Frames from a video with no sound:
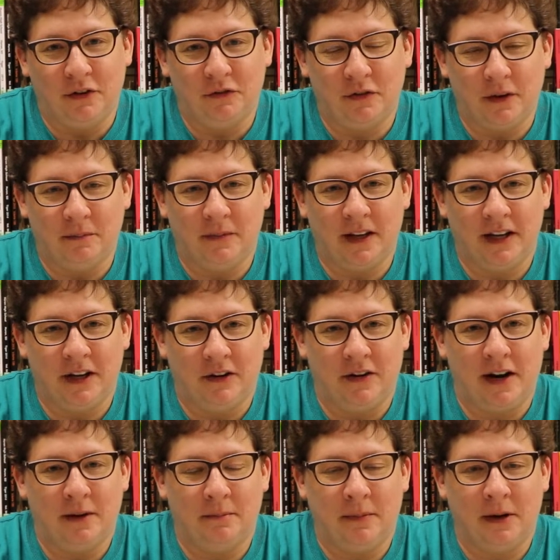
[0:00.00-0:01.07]
from the
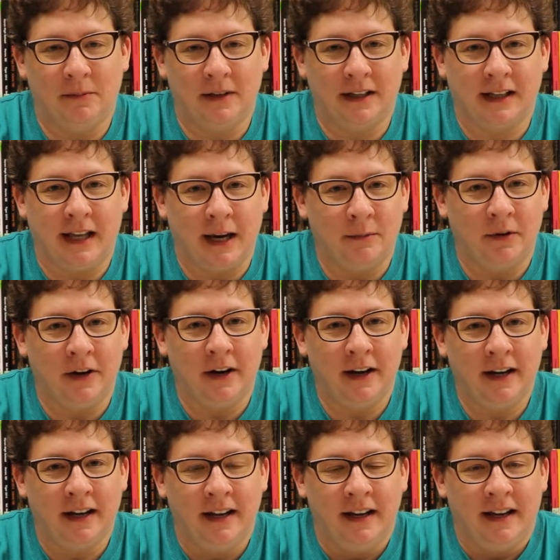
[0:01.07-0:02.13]
Huron Public
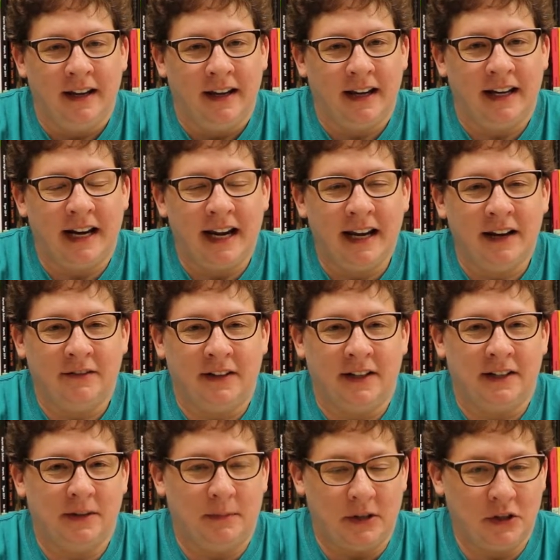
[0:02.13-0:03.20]
Library, and I have a
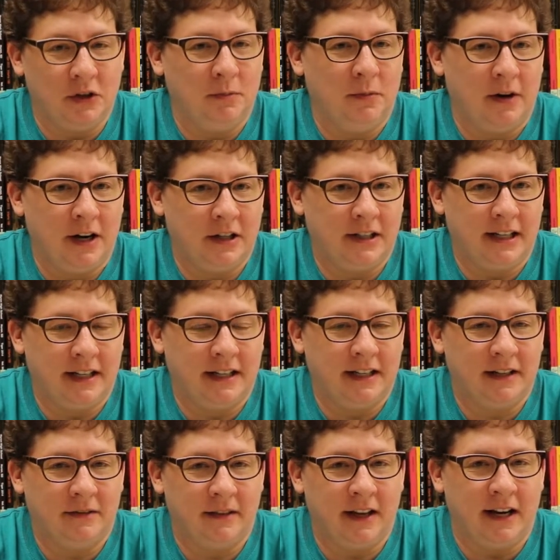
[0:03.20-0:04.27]
special
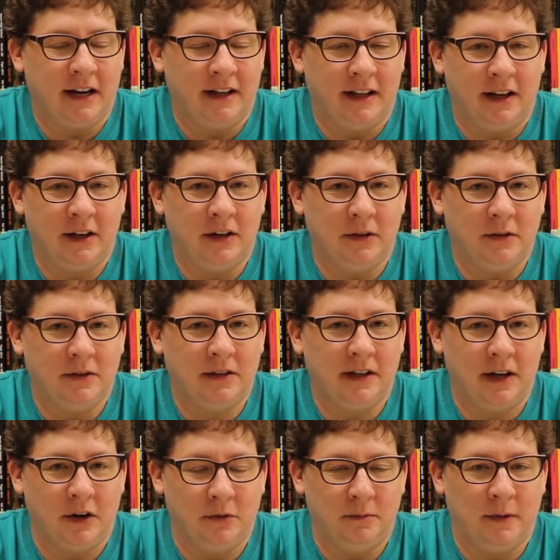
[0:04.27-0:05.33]
project that I'd like you to
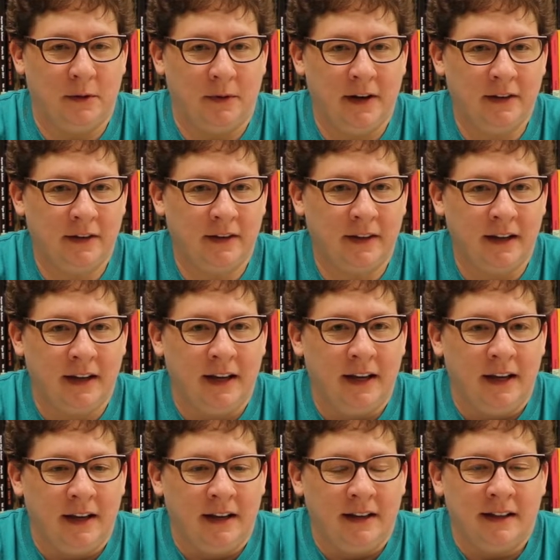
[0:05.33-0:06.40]
help me with.
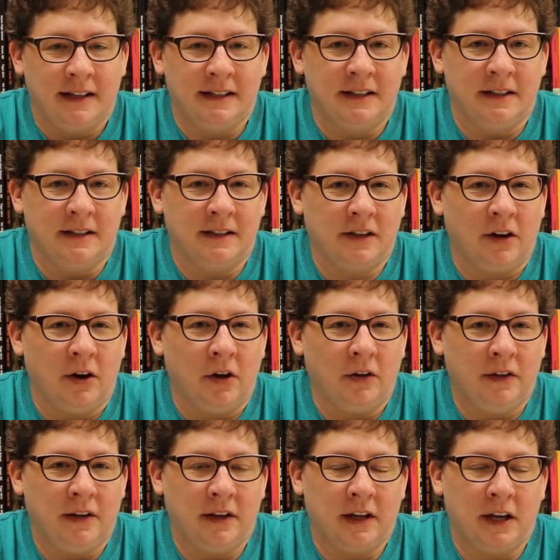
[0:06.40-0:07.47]
This is
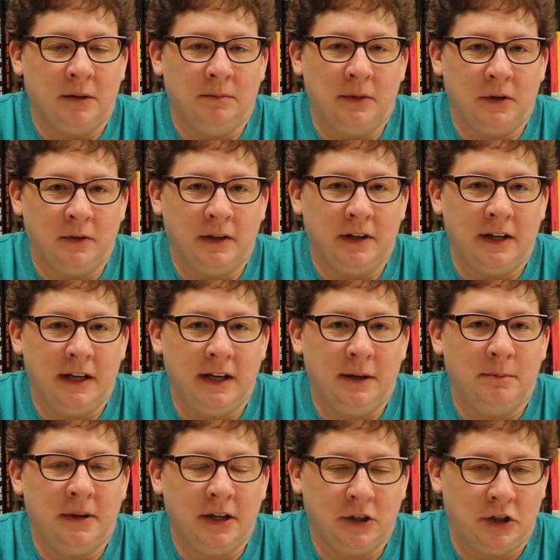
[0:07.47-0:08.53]
called the Community
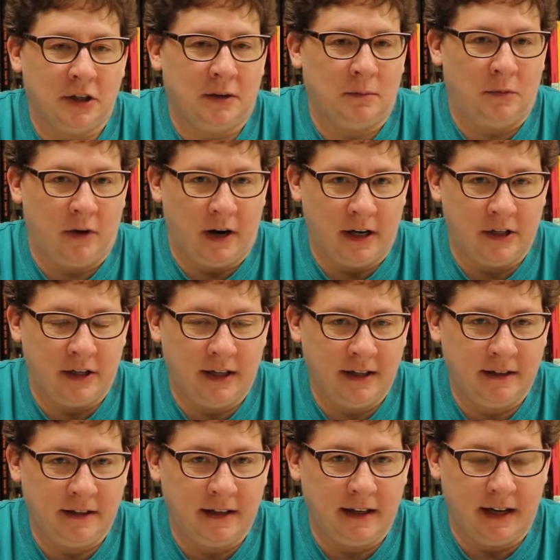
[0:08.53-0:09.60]
Pigeon
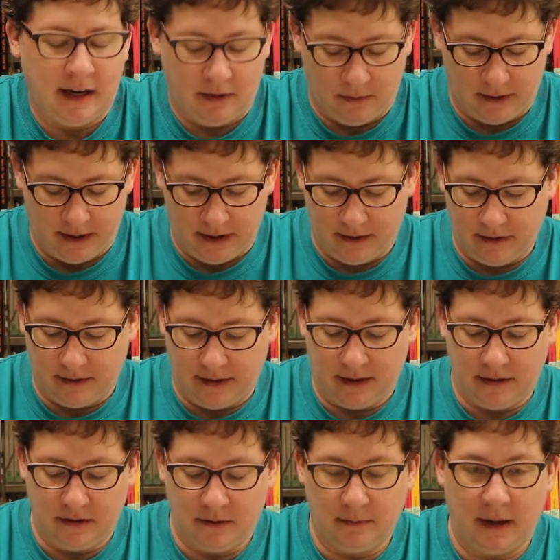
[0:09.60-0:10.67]
project, and we are
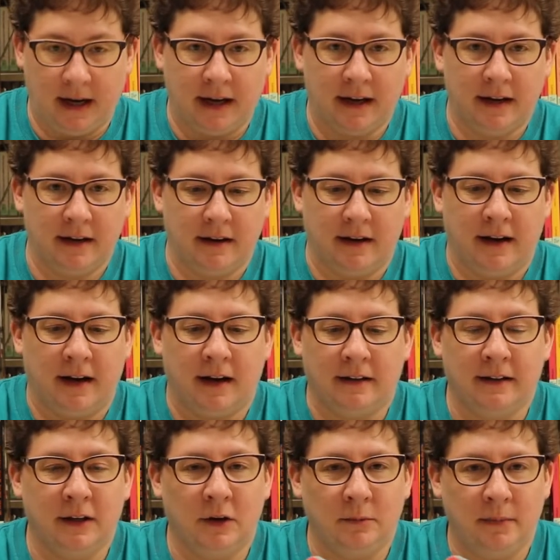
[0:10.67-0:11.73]
going to make
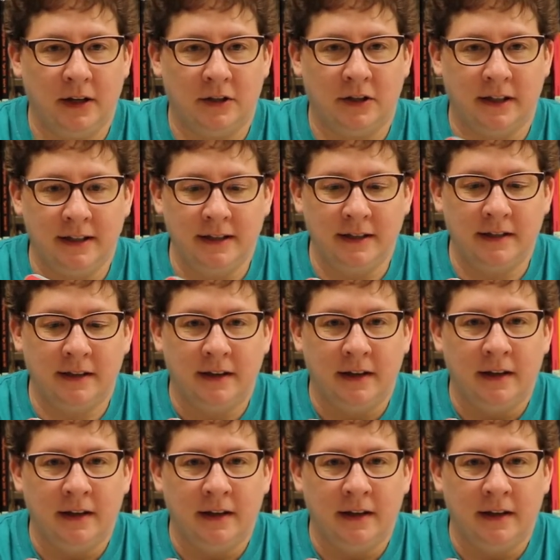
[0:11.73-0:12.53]
little pigeons,